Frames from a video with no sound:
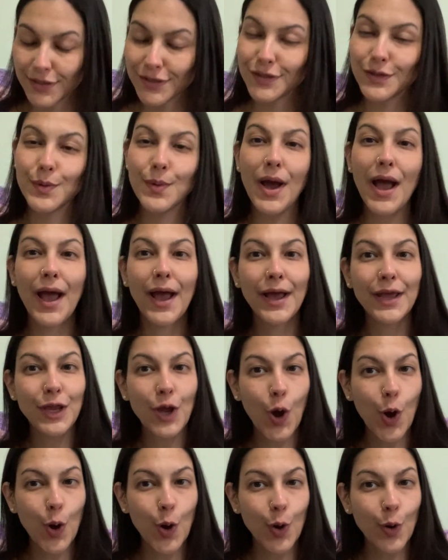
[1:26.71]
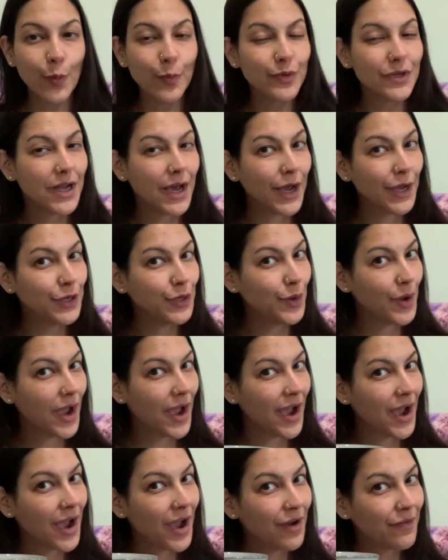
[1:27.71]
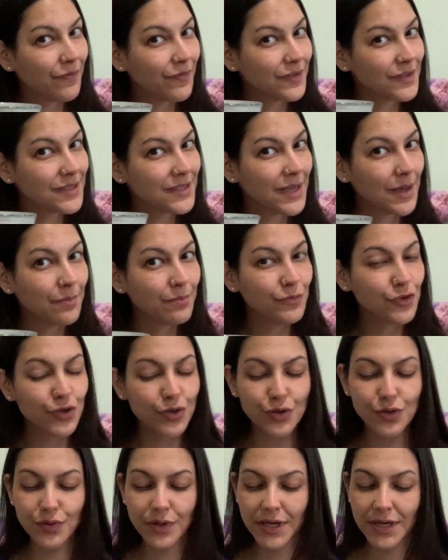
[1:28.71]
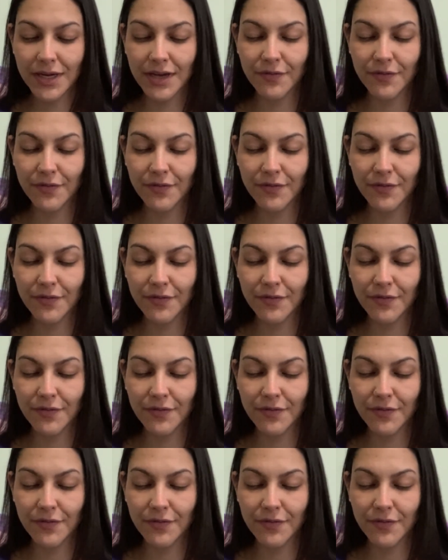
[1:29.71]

So I hope that you have something to drink.